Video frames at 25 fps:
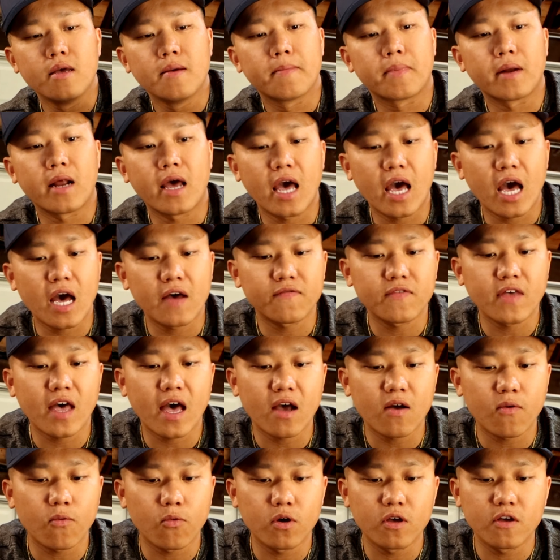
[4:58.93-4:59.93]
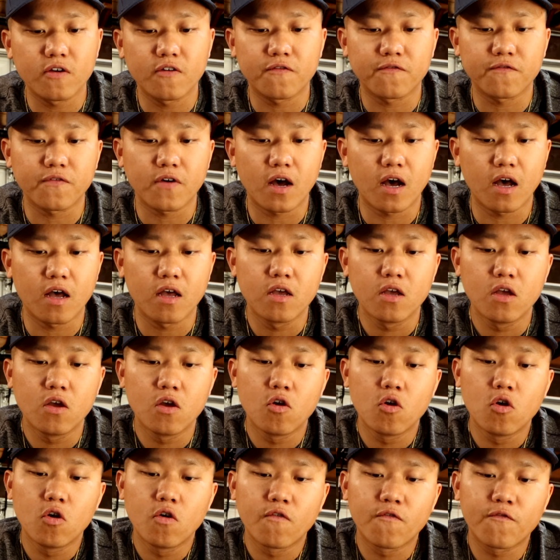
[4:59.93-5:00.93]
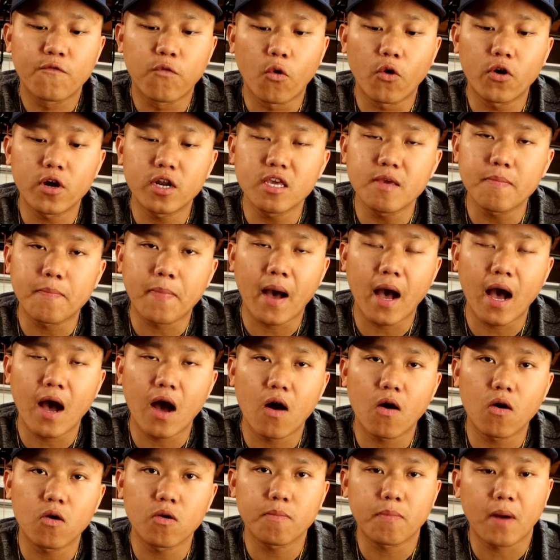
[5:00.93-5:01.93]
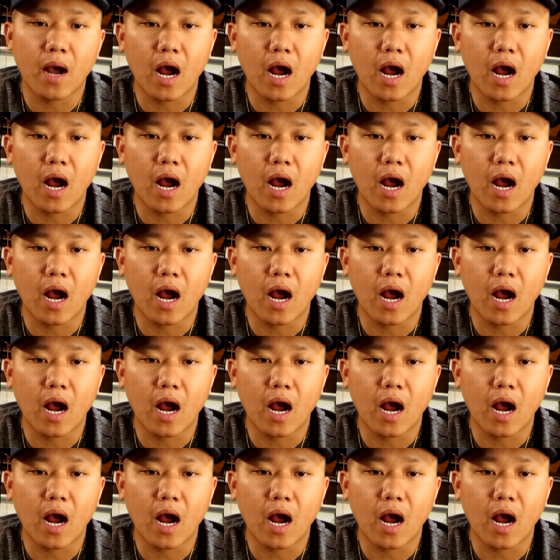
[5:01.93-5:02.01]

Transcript: but I have that with 40-pound